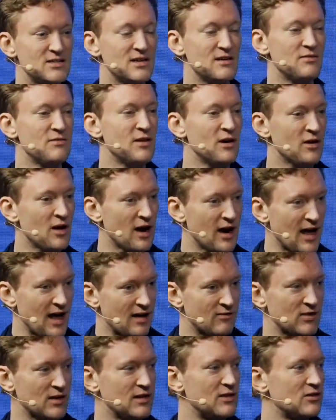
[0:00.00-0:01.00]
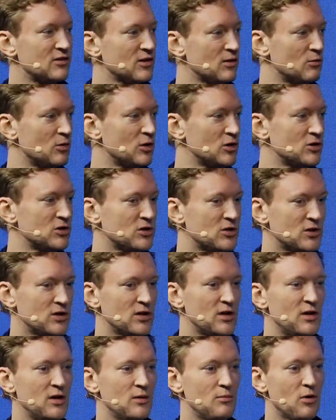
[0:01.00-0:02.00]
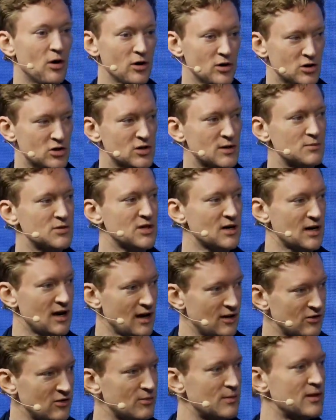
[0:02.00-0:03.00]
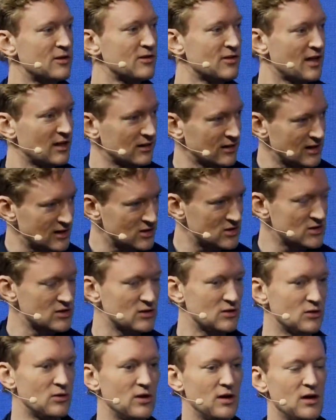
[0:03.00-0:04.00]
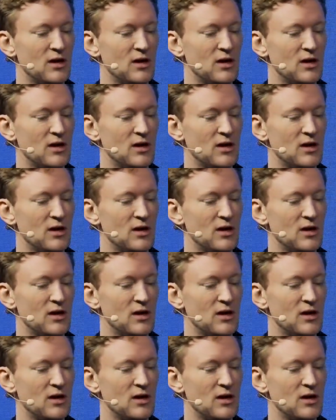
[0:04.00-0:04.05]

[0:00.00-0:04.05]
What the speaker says: if they're not having these commercial partnerships and announcements that lead to